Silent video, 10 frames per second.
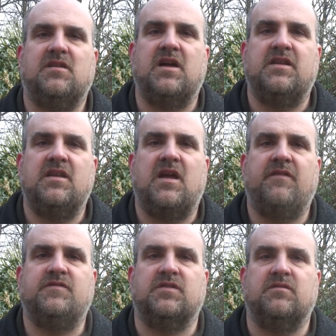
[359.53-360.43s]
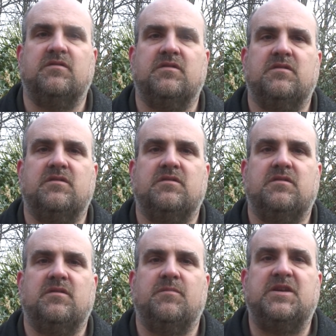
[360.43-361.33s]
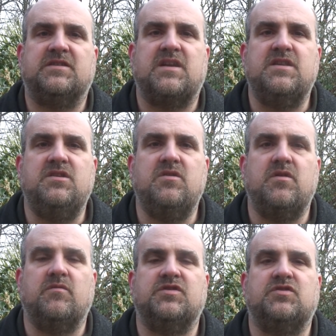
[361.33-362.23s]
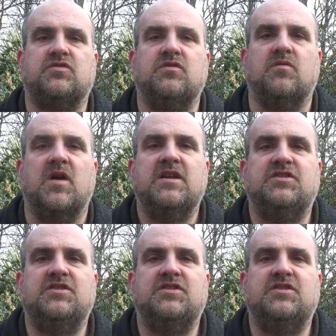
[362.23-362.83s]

I didn't have to, because I knew it was true.